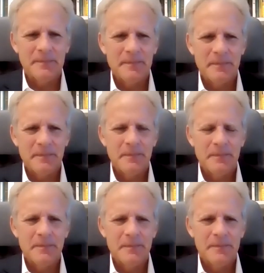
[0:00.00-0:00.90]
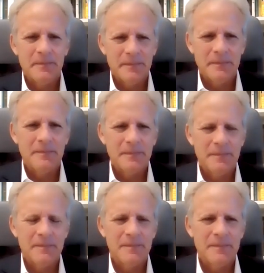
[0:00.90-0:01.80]

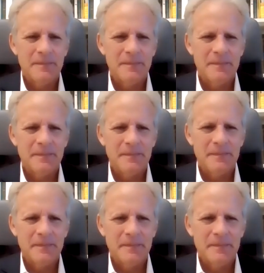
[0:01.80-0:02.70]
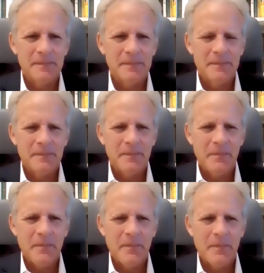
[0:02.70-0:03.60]

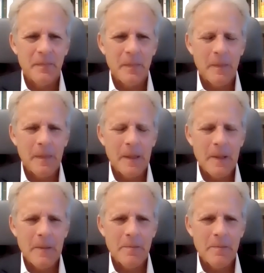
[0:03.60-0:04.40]
(not speaking)